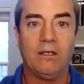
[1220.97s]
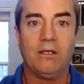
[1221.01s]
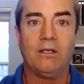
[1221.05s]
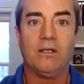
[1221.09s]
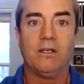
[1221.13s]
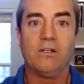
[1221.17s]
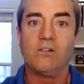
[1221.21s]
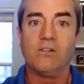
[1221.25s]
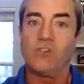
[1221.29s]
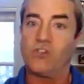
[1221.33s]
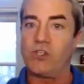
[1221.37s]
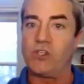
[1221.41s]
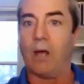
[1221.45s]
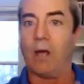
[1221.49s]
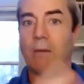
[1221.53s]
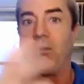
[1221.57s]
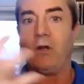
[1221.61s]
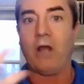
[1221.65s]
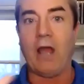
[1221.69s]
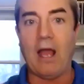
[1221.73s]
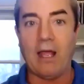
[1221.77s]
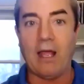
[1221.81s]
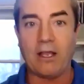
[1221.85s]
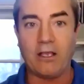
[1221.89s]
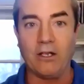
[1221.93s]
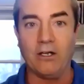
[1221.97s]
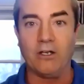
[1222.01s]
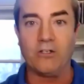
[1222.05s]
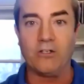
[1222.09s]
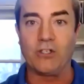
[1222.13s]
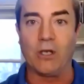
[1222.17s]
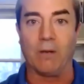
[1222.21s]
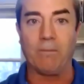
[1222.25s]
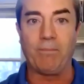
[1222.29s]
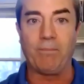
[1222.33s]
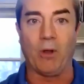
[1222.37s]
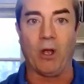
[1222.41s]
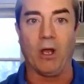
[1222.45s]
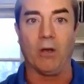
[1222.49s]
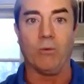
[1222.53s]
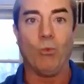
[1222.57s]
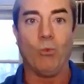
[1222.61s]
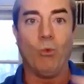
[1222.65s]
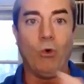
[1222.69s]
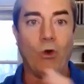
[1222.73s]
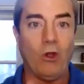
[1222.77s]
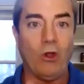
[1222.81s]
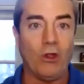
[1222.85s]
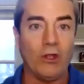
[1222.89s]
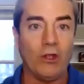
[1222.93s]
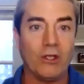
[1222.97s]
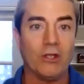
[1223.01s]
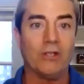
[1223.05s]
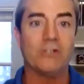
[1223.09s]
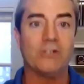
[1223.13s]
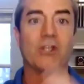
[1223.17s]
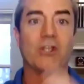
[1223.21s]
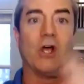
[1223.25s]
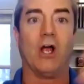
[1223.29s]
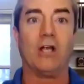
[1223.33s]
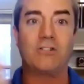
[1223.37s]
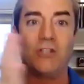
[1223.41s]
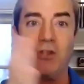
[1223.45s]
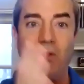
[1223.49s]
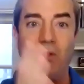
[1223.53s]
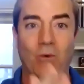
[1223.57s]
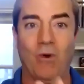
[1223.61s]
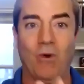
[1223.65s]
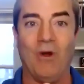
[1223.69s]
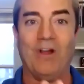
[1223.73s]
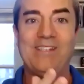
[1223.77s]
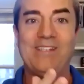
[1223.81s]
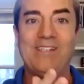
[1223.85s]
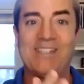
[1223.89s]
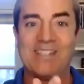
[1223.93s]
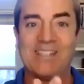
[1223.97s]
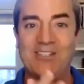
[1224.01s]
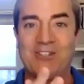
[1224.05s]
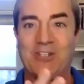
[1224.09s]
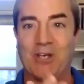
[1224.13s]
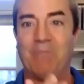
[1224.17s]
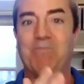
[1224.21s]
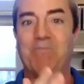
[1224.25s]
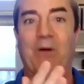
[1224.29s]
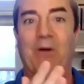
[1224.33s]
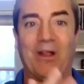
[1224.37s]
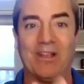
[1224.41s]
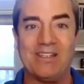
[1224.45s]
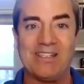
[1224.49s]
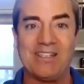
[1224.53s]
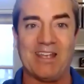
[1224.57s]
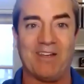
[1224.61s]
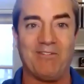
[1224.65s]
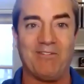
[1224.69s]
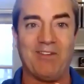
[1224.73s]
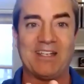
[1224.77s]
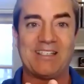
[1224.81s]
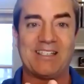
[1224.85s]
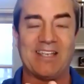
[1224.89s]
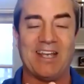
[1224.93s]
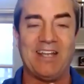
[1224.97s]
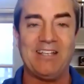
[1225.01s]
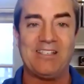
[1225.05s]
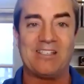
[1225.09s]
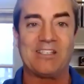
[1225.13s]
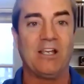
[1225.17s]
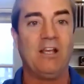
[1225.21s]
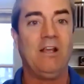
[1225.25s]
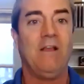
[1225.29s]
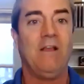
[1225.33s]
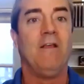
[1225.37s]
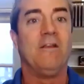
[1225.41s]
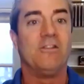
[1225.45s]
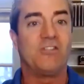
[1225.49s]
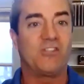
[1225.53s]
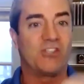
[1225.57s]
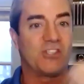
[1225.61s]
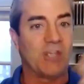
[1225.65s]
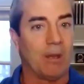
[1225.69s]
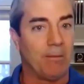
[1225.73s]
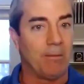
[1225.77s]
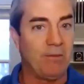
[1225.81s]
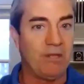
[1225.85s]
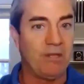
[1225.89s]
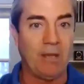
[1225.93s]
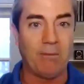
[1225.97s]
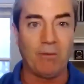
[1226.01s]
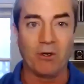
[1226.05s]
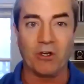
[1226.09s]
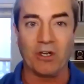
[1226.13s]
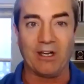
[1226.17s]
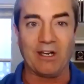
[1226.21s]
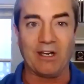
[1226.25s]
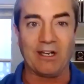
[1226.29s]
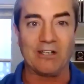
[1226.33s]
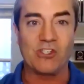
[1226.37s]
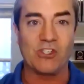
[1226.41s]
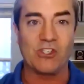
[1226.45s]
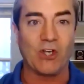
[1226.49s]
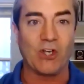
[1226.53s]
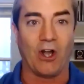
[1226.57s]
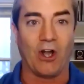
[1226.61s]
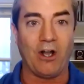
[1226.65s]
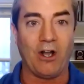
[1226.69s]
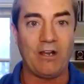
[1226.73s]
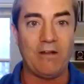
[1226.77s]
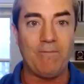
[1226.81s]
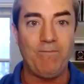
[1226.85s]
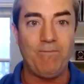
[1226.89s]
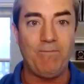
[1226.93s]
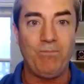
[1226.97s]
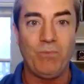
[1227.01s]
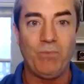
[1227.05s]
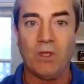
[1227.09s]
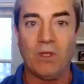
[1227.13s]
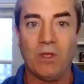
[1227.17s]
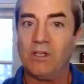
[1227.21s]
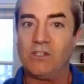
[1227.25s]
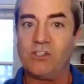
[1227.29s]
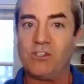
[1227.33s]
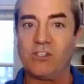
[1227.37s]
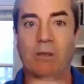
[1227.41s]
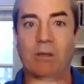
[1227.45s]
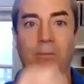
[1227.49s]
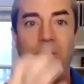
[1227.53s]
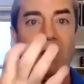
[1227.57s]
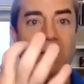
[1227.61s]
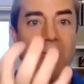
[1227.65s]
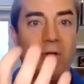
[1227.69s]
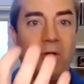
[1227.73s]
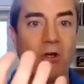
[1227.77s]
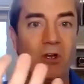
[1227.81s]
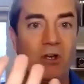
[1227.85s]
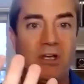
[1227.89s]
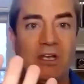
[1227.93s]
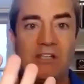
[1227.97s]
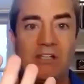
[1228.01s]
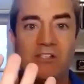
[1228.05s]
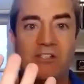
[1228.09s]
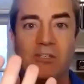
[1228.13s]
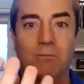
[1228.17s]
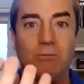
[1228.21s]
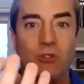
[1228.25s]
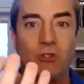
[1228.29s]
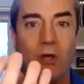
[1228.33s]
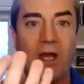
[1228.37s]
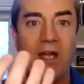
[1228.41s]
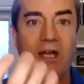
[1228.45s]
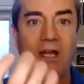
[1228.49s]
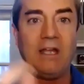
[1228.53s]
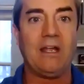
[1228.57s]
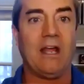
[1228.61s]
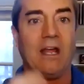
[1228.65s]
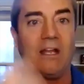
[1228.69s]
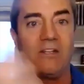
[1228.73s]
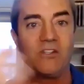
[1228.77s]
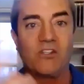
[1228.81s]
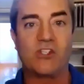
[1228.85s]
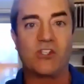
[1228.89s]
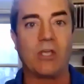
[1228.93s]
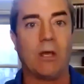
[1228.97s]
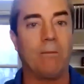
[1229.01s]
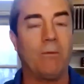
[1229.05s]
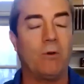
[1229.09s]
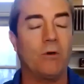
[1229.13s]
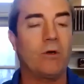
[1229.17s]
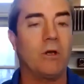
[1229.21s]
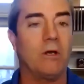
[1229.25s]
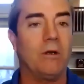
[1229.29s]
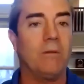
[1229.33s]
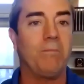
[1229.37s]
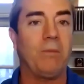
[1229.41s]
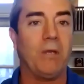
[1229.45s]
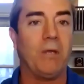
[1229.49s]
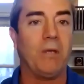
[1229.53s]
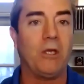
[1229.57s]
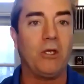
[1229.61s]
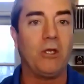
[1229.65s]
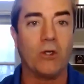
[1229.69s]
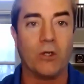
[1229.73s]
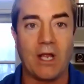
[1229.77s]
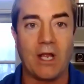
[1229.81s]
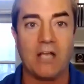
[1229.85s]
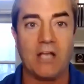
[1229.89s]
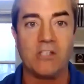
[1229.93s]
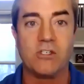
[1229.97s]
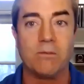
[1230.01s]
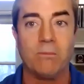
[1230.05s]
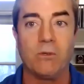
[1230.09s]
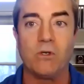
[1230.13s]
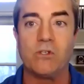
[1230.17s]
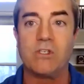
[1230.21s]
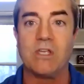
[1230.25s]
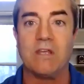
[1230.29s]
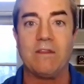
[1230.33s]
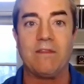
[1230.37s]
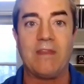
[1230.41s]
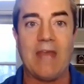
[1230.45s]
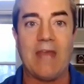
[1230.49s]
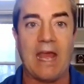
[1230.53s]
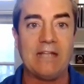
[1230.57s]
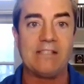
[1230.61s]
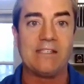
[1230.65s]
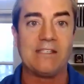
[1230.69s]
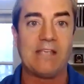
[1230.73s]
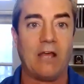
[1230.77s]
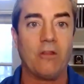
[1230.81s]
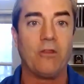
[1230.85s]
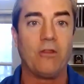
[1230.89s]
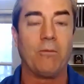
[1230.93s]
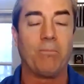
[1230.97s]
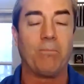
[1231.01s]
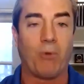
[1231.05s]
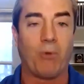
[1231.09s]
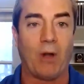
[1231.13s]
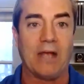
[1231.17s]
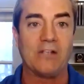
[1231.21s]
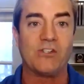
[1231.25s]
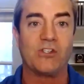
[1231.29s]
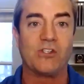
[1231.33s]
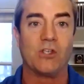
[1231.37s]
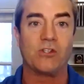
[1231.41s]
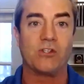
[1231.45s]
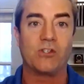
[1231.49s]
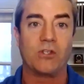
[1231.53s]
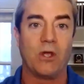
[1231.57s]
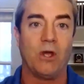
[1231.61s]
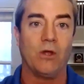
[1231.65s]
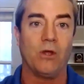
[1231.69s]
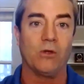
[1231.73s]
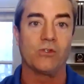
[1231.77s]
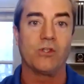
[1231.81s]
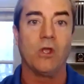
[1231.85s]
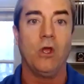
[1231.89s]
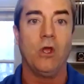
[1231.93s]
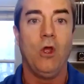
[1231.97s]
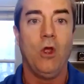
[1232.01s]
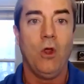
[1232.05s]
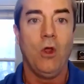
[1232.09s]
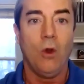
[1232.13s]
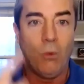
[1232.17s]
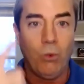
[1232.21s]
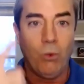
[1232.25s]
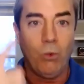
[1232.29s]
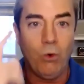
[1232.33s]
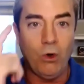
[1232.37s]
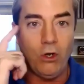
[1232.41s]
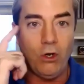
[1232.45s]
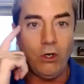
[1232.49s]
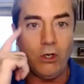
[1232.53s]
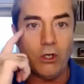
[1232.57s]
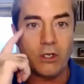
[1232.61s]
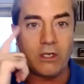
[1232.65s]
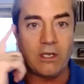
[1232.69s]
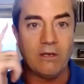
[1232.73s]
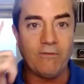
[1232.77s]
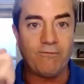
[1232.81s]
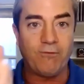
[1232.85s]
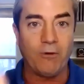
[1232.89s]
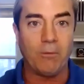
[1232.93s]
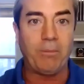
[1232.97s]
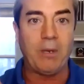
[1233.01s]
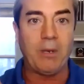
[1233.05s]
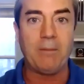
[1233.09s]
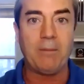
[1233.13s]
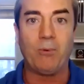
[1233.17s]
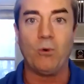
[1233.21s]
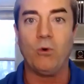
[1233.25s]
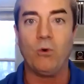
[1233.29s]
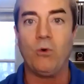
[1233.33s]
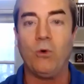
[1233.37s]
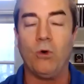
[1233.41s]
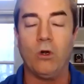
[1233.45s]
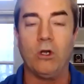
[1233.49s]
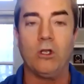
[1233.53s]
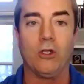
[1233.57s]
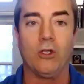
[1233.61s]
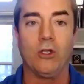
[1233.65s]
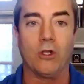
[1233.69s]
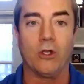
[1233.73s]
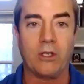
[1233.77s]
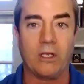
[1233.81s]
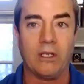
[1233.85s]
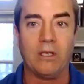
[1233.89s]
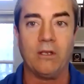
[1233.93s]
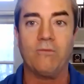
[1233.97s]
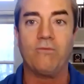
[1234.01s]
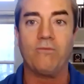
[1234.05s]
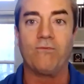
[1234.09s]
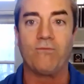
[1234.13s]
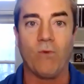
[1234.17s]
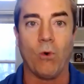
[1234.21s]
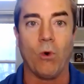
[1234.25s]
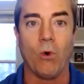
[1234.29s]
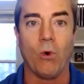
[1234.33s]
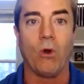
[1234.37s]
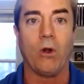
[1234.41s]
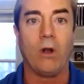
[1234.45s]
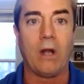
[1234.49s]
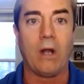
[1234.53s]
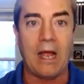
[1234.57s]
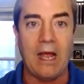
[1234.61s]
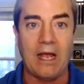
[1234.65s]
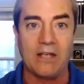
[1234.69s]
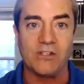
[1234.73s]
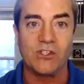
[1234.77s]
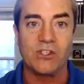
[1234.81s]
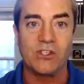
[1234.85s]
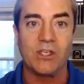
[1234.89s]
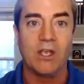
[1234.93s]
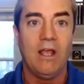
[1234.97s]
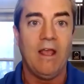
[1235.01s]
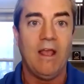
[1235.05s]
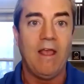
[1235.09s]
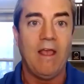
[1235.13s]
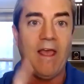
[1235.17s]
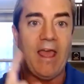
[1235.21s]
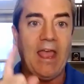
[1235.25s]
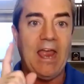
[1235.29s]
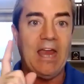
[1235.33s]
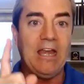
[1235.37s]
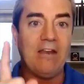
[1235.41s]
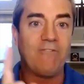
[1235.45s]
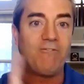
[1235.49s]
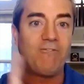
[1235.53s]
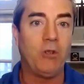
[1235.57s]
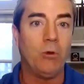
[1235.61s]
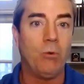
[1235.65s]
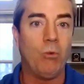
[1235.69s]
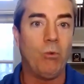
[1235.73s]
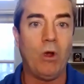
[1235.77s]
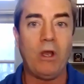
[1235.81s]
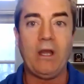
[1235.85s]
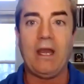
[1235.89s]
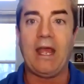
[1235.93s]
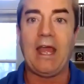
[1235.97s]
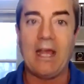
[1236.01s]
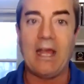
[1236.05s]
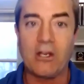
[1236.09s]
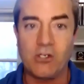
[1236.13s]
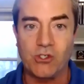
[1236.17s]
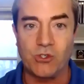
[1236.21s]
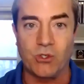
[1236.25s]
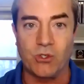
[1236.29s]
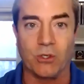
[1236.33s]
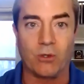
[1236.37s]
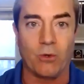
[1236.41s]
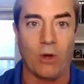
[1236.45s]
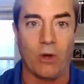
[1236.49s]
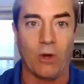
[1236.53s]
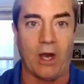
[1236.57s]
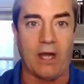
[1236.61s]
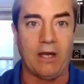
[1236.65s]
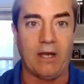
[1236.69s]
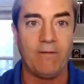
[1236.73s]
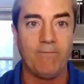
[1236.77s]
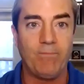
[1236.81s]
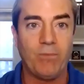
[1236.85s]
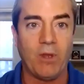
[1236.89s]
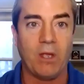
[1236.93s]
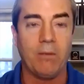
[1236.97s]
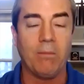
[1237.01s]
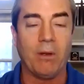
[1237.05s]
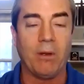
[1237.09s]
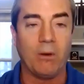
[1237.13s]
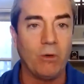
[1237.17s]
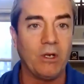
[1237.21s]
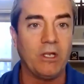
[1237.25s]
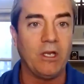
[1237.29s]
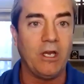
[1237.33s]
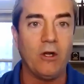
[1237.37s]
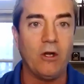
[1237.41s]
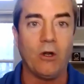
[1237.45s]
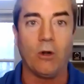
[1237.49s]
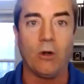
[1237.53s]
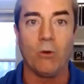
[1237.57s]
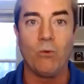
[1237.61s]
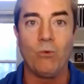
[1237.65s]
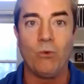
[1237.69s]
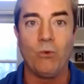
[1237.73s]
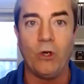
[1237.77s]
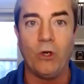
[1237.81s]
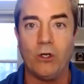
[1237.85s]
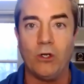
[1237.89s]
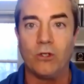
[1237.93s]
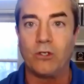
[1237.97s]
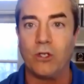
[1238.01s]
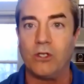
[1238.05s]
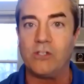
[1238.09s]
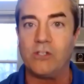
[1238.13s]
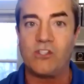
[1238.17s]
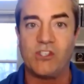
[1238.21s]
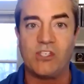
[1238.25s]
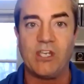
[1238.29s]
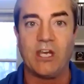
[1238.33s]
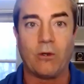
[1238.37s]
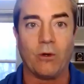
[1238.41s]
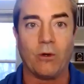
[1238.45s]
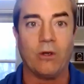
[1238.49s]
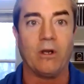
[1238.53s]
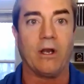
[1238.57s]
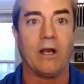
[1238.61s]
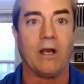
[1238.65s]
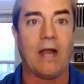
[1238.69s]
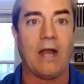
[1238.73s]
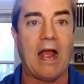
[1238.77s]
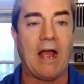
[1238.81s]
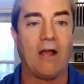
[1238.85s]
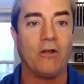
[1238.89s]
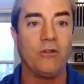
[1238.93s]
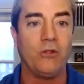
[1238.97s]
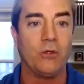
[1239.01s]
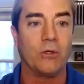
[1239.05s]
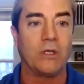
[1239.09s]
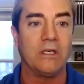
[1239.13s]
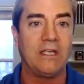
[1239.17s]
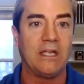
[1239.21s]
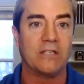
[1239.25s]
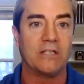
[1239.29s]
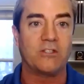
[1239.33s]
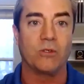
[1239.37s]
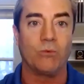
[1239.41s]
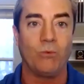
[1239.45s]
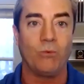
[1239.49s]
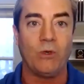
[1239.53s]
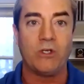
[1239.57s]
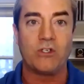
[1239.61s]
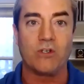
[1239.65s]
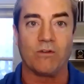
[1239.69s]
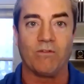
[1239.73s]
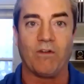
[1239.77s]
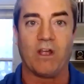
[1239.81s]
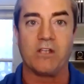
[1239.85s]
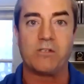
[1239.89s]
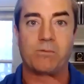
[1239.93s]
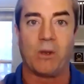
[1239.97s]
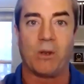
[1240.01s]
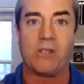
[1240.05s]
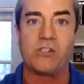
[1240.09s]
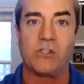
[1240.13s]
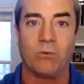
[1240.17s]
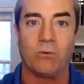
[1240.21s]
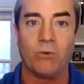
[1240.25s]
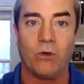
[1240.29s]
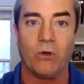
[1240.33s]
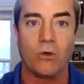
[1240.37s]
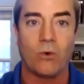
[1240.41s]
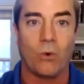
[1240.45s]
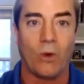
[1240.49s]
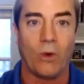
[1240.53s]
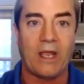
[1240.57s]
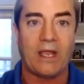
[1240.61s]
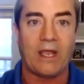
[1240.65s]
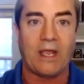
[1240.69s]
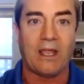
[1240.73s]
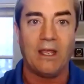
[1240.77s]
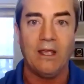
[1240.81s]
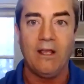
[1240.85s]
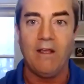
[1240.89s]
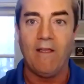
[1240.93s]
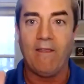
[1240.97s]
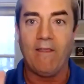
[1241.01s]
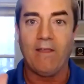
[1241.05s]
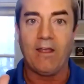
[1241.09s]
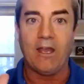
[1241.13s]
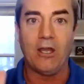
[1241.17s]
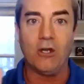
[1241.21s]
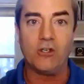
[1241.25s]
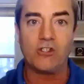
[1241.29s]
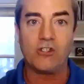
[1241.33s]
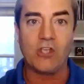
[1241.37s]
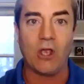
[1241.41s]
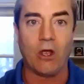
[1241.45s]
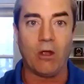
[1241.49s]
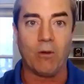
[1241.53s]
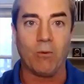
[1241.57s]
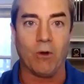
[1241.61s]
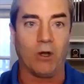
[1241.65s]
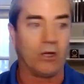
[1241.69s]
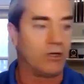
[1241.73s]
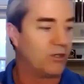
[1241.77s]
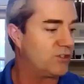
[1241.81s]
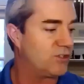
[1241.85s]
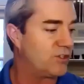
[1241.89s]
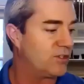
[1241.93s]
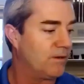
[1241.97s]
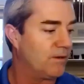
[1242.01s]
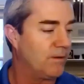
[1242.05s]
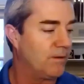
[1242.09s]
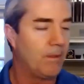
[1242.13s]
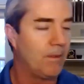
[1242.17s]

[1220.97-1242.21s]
Some are not going to jump on. We're only going to talk to the ones that jump on. Does that make sense? Some of them are going to get started. Some of them are going to need some training, and some are going to be your customers. And that's how the process goes. We're looking for people who are looking for us. And if you want extra credit, anybody want to hear a real good secret on how you can get to regional vice president real quick? Here's how it works.